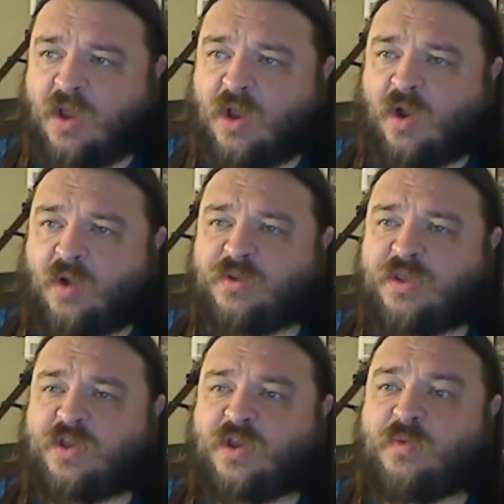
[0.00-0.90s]
Only
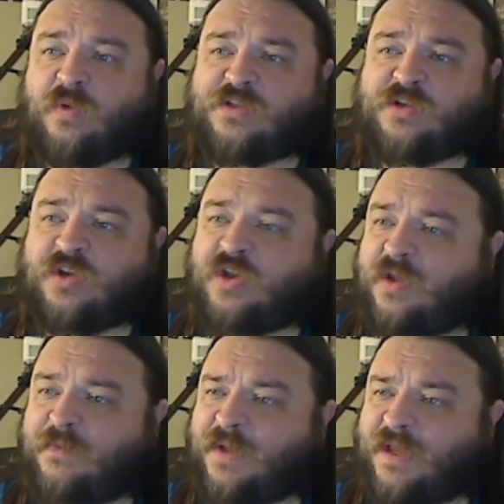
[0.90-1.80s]
the good ones are
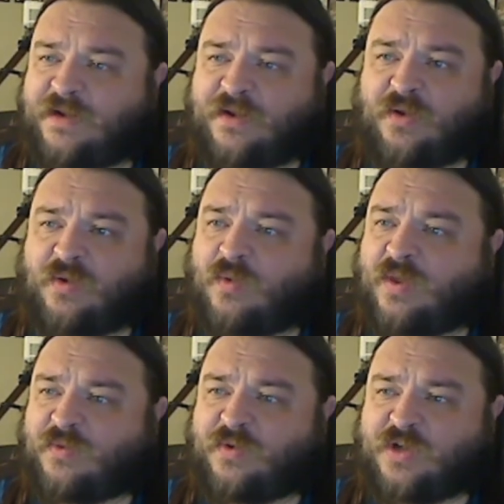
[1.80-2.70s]
good, but
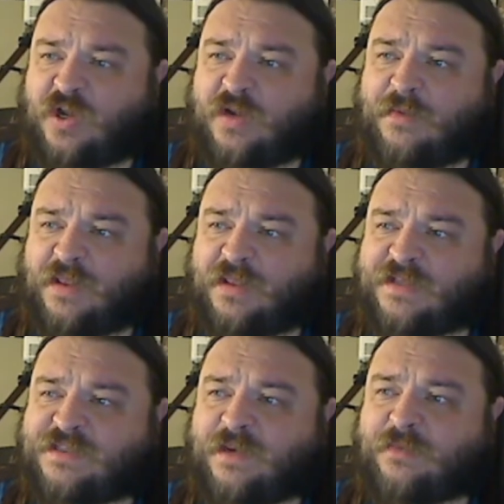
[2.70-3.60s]
whether we're talking about
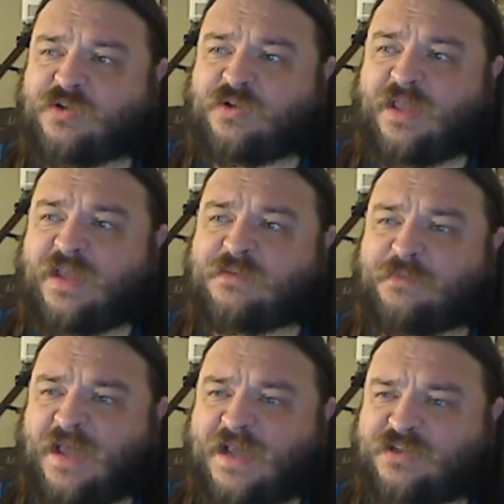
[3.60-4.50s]
lightsabers or Leia's
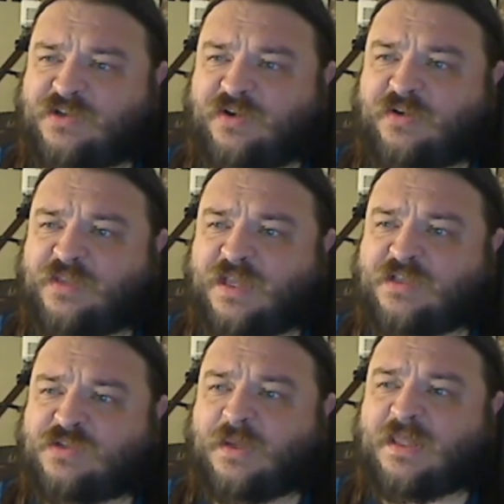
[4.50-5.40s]
blaster, they can
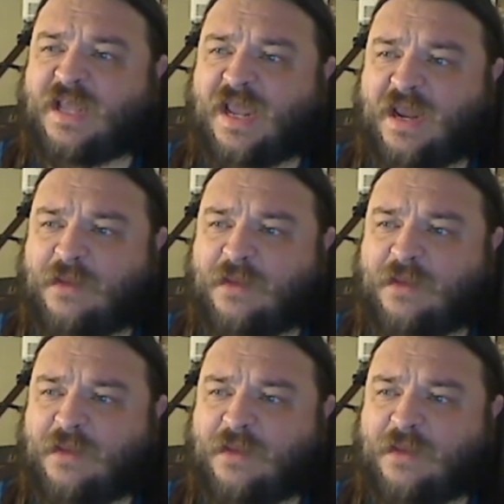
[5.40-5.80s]
swing the game.